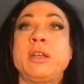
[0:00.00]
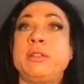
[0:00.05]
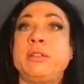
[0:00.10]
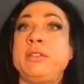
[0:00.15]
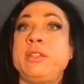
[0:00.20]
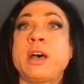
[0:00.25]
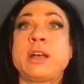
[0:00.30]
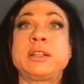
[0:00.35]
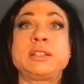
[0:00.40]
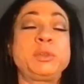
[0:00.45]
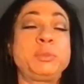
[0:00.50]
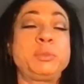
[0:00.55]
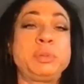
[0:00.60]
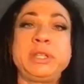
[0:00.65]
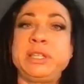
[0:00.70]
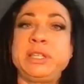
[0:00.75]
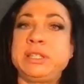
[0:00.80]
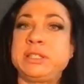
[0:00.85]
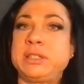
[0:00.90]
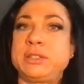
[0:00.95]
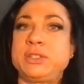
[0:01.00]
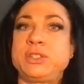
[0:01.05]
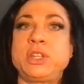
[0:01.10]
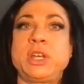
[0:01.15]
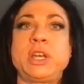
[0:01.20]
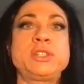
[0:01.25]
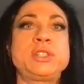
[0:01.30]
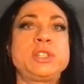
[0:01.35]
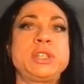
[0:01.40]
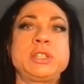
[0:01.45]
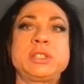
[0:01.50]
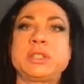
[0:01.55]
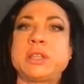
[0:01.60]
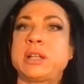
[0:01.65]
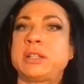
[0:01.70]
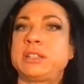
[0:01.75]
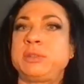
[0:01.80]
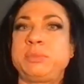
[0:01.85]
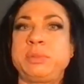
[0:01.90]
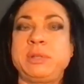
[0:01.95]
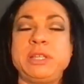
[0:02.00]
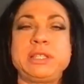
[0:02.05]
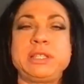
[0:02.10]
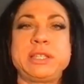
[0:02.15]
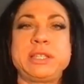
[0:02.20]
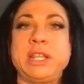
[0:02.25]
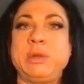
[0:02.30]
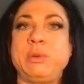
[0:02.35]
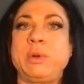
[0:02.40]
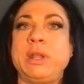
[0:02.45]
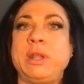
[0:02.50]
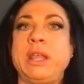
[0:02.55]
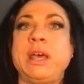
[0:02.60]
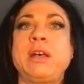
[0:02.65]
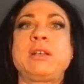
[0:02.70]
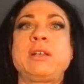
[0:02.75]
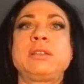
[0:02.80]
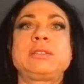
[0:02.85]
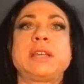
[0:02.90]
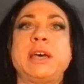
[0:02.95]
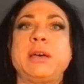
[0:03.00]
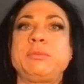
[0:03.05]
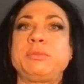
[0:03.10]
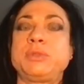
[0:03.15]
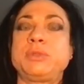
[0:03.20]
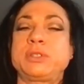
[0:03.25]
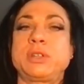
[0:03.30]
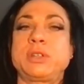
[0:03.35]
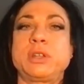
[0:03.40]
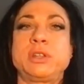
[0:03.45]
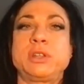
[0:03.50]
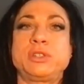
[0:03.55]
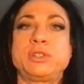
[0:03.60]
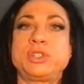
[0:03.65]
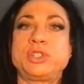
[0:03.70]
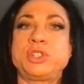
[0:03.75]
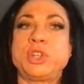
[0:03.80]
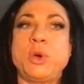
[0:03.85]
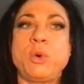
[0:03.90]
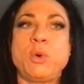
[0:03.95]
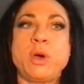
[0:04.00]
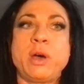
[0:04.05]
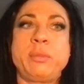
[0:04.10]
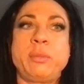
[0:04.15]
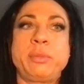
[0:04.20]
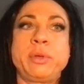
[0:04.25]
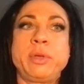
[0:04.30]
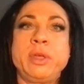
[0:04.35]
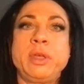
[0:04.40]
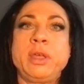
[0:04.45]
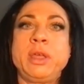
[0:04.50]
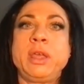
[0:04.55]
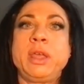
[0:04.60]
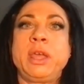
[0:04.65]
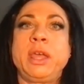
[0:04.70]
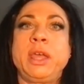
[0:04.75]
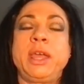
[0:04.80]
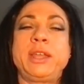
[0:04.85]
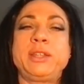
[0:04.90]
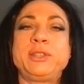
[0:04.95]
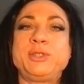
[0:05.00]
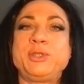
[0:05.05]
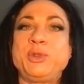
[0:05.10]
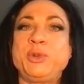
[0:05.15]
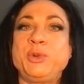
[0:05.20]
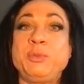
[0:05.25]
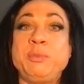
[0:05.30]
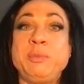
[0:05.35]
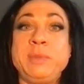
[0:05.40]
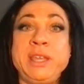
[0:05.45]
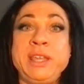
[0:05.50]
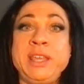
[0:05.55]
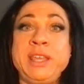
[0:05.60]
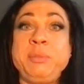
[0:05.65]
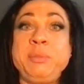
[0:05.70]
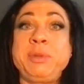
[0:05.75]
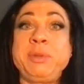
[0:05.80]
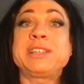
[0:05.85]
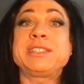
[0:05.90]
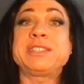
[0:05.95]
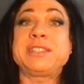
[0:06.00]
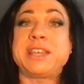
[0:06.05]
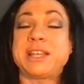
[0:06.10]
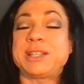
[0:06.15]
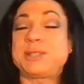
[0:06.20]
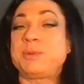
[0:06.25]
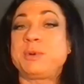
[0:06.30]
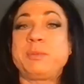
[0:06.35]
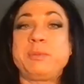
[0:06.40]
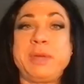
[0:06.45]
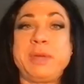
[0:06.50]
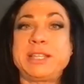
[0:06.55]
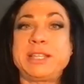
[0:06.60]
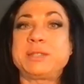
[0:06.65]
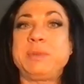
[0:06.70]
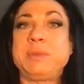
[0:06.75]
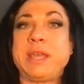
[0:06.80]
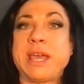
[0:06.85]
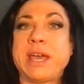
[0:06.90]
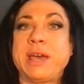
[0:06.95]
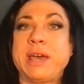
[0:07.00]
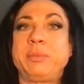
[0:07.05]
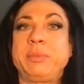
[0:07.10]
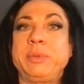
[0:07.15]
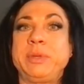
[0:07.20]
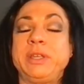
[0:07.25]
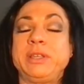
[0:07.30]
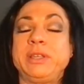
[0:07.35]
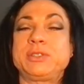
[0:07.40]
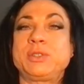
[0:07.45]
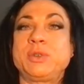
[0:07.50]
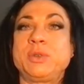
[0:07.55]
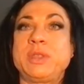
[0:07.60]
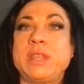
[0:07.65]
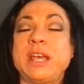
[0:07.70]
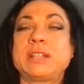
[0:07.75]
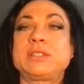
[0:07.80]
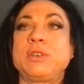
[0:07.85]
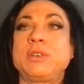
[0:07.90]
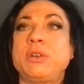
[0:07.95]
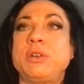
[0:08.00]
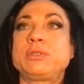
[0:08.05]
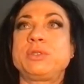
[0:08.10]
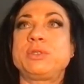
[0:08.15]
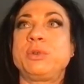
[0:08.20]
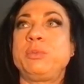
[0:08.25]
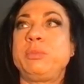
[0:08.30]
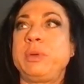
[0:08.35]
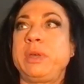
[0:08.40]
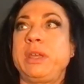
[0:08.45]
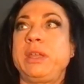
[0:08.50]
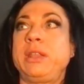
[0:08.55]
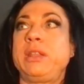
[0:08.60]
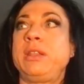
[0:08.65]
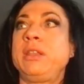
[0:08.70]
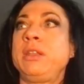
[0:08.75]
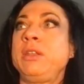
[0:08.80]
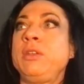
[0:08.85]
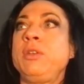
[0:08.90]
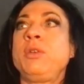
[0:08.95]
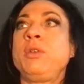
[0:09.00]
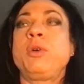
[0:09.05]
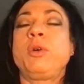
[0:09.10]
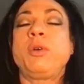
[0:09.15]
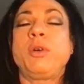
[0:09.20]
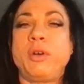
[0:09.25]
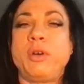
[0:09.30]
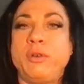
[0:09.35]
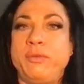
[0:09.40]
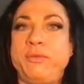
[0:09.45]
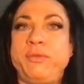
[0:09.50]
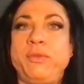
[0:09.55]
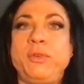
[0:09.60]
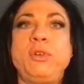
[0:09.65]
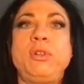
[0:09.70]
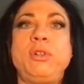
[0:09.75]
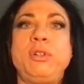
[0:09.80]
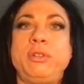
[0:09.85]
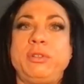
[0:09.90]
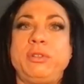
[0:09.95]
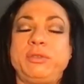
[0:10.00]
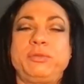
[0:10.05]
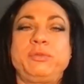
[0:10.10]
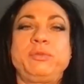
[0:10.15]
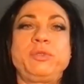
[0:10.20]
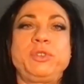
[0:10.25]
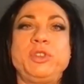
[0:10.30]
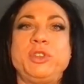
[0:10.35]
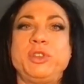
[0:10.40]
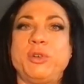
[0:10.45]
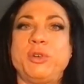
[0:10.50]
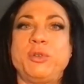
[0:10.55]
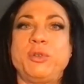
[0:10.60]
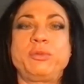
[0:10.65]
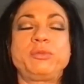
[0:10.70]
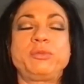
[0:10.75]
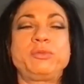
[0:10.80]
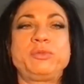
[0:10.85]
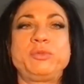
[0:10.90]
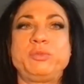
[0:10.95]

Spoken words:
not to please the judges, not to please anyone else. I'm just going to show up and do me because that's what makes me happy. So that's also been a full, you know,